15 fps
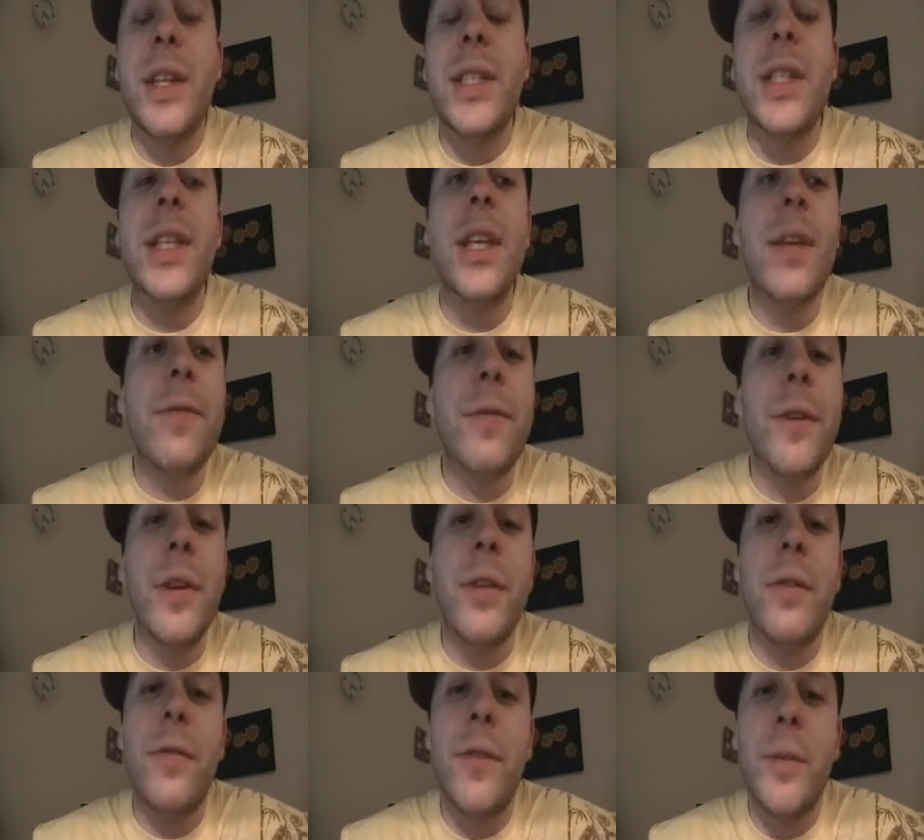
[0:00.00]
that's
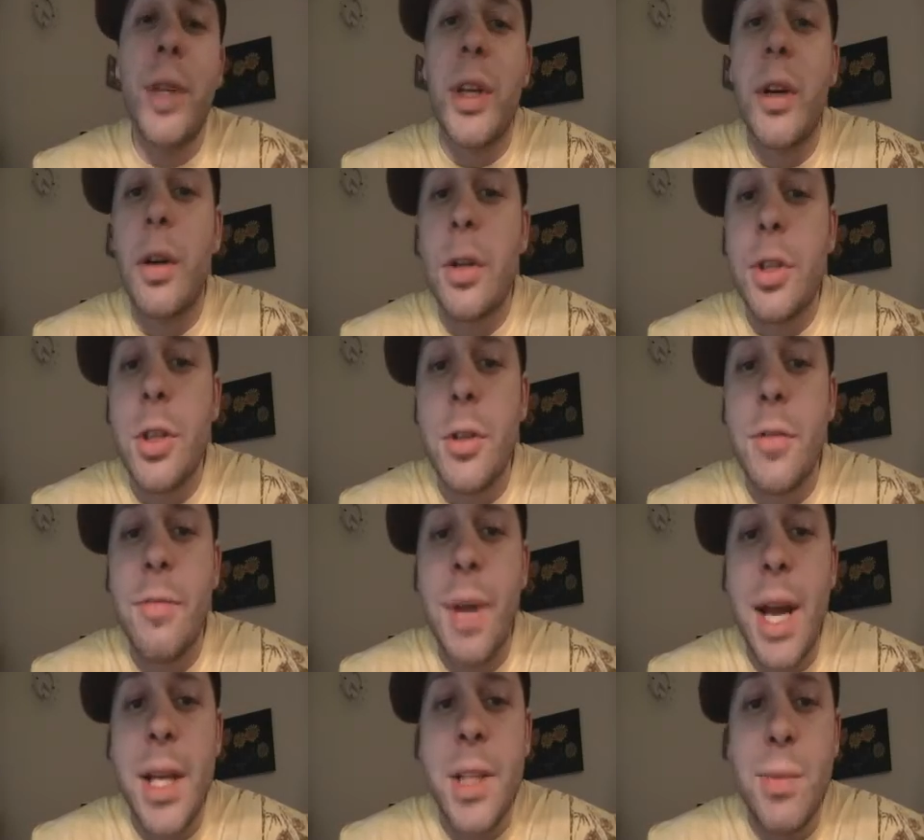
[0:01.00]
different from the culture of
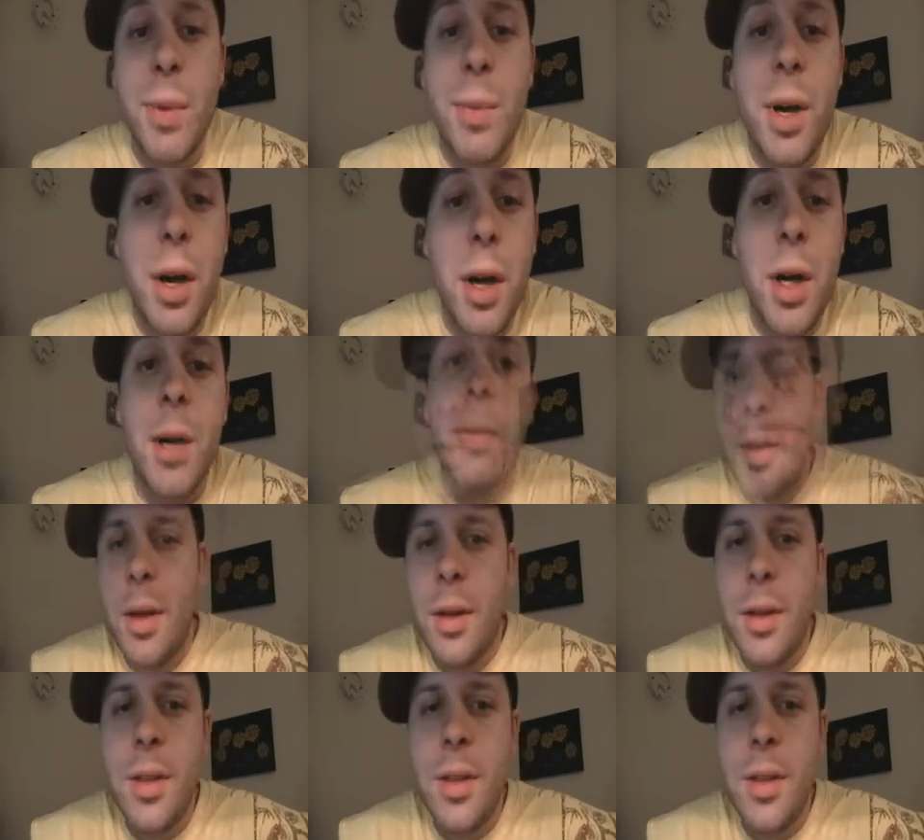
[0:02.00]
maximum harm.